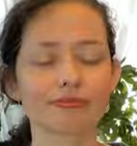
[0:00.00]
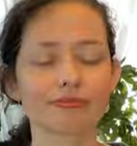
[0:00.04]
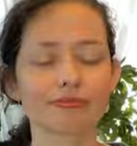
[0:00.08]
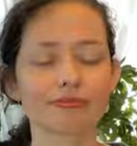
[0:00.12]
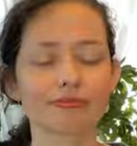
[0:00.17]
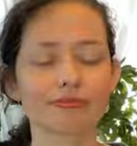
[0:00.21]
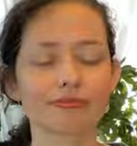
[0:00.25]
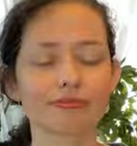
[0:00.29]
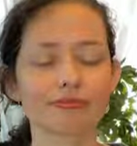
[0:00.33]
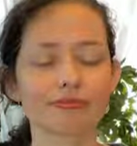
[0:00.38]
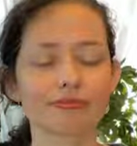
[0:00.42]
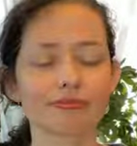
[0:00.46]

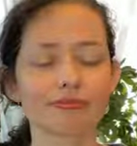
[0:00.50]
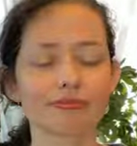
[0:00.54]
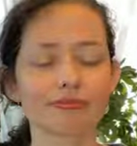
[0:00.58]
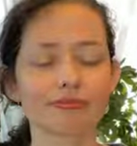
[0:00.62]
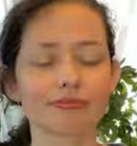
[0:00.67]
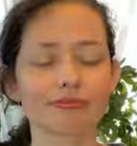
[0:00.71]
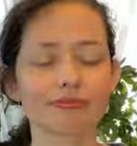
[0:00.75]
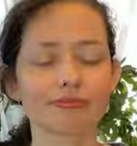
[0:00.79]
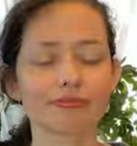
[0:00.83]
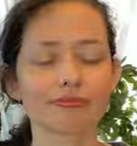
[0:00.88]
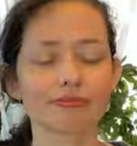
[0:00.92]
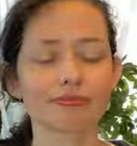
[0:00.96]

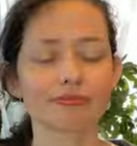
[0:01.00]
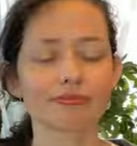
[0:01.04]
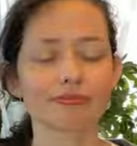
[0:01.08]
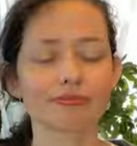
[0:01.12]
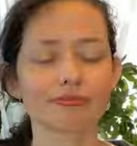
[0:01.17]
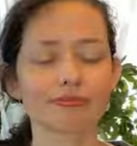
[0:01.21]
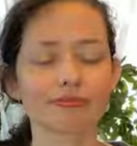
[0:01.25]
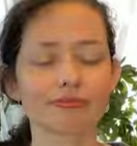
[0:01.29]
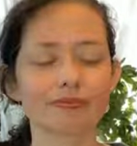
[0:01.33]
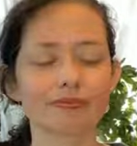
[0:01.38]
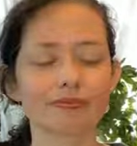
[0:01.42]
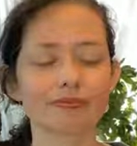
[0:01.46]

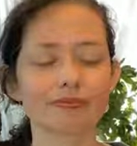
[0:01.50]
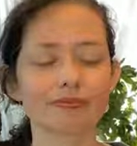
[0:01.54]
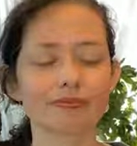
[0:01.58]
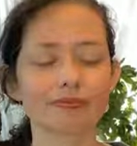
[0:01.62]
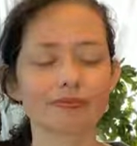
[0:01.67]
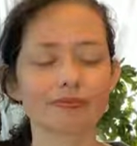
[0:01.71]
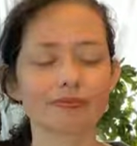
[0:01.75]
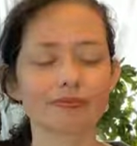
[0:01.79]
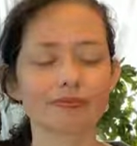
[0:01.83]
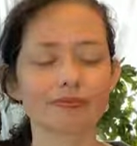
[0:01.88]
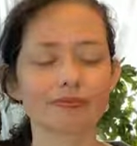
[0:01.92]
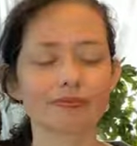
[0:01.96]

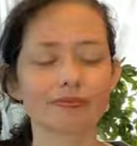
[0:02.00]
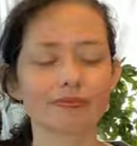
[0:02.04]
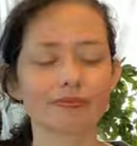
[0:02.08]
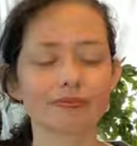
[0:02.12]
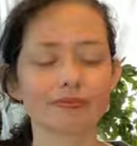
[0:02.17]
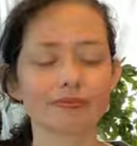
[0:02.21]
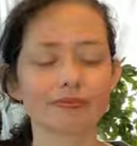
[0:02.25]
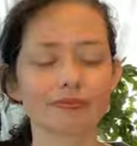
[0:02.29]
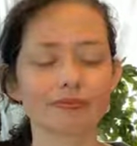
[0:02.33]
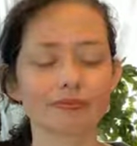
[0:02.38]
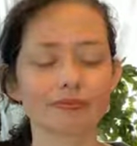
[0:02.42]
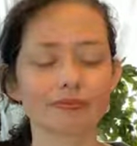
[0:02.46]

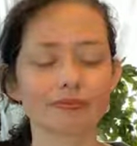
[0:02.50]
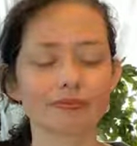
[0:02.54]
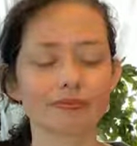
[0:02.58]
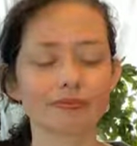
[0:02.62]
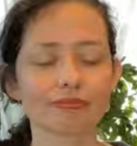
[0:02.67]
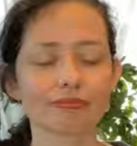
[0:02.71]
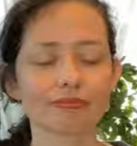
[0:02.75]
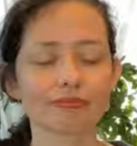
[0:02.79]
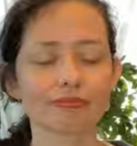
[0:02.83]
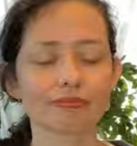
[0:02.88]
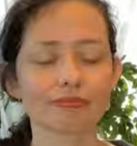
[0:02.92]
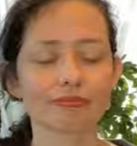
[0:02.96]

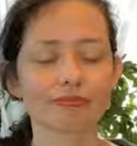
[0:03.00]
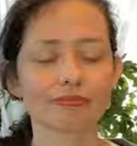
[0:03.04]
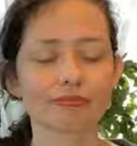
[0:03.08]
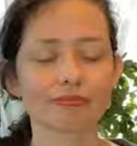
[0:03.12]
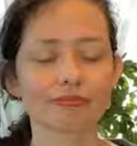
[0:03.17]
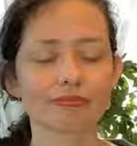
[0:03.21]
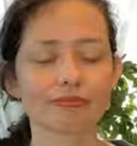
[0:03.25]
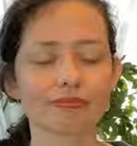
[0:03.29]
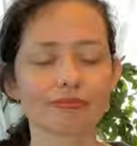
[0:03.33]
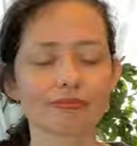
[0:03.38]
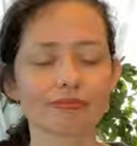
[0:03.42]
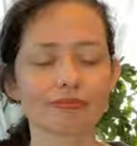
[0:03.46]

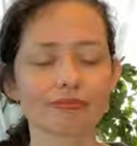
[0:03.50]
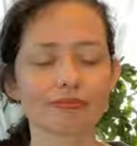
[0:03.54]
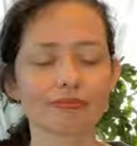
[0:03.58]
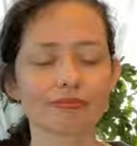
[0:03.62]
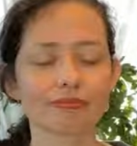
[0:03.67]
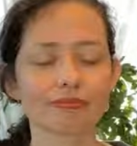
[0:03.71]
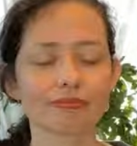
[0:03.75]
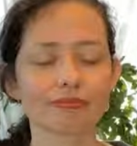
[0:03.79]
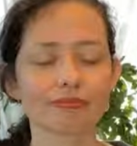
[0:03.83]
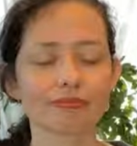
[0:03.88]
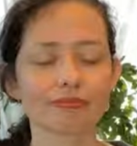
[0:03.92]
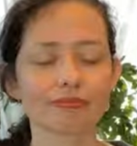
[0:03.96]

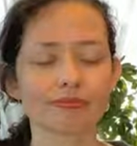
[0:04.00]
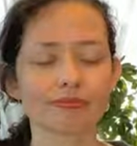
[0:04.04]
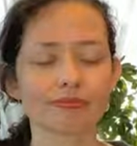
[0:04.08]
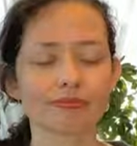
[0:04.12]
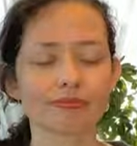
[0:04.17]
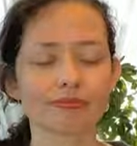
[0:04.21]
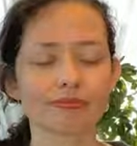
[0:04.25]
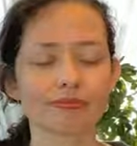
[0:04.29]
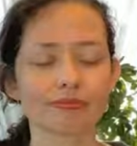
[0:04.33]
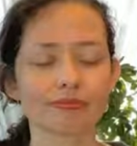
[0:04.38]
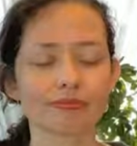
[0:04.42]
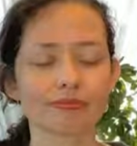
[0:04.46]

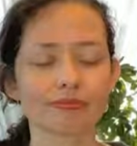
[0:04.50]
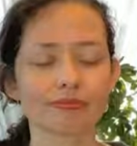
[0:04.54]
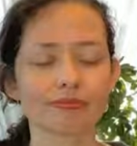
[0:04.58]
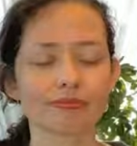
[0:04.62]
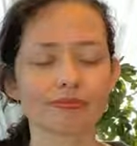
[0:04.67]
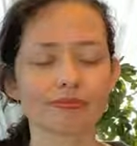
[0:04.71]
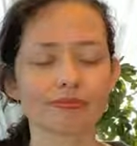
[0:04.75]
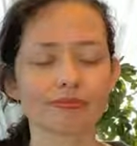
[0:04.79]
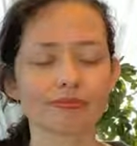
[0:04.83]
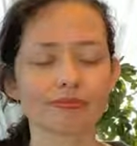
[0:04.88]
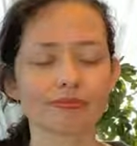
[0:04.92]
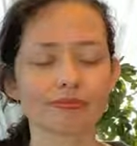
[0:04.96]

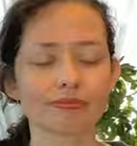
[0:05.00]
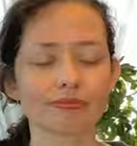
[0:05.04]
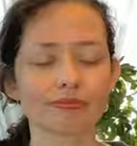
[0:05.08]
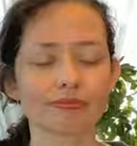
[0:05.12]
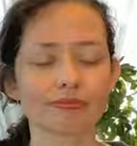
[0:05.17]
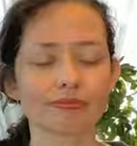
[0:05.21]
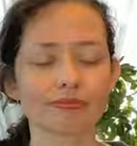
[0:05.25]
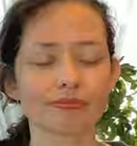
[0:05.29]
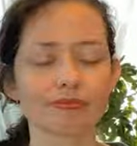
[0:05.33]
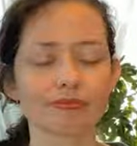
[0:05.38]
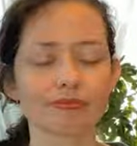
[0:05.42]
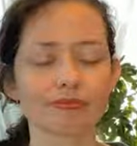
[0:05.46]

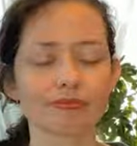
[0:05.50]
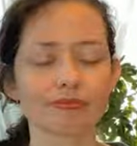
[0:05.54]
Nobody speaks.